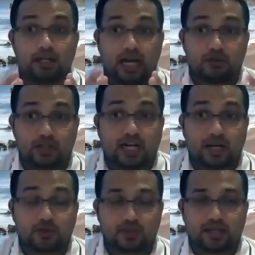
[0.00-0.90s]
I would
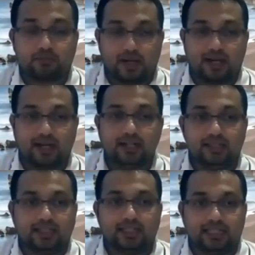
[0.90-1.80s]
come to that part
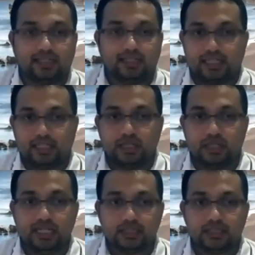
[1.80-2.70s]
in a
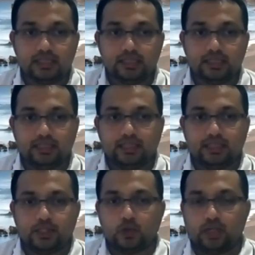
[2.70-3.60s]
minute.
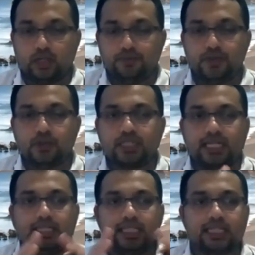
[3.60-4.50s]
So if you see,
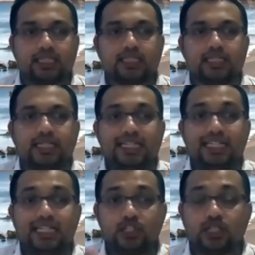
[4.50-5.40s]
this is the
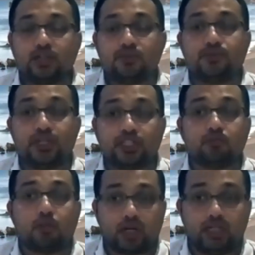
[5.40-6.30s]
initial feature
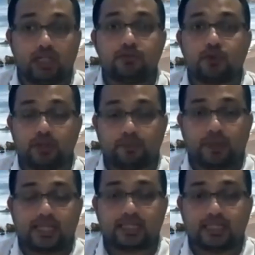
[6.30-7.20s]
model for the
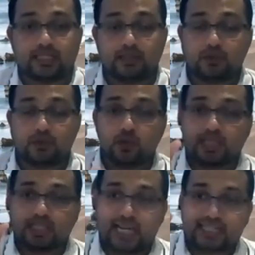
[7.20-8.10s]
past system. So
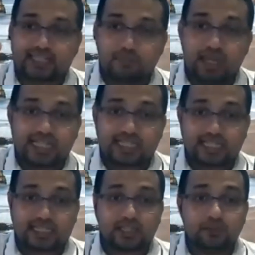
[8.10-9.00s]
it has the main
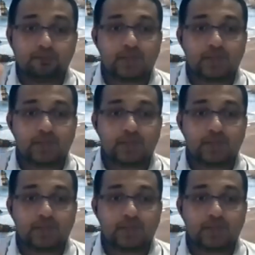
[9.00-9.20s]
system,